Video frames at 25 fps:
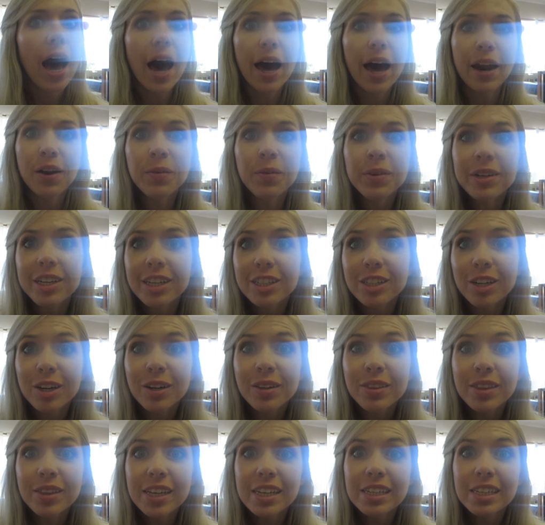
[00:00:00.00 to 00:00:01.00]
I don't want to
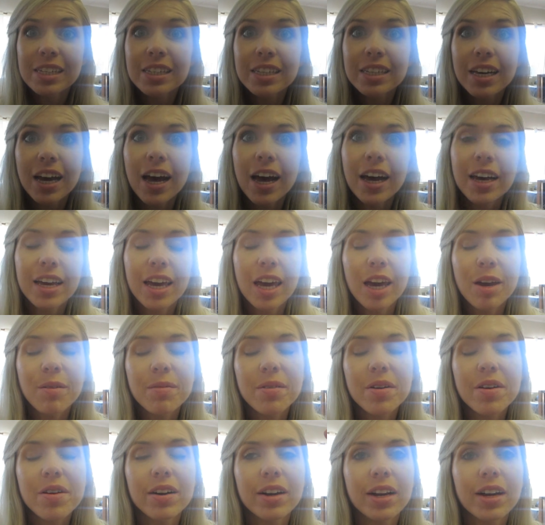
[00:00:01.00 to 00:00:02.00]
turn this
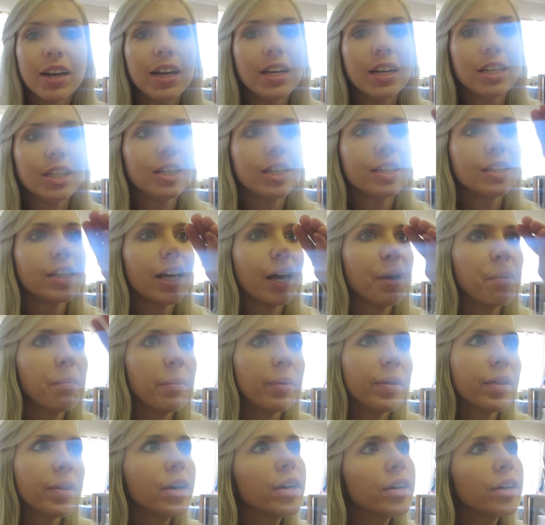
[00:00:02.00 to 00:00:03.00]
camera on and it's just like
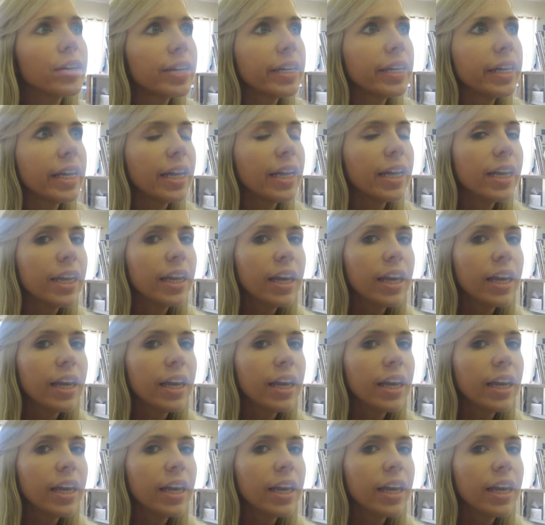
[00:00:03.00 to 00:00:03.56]
blurry.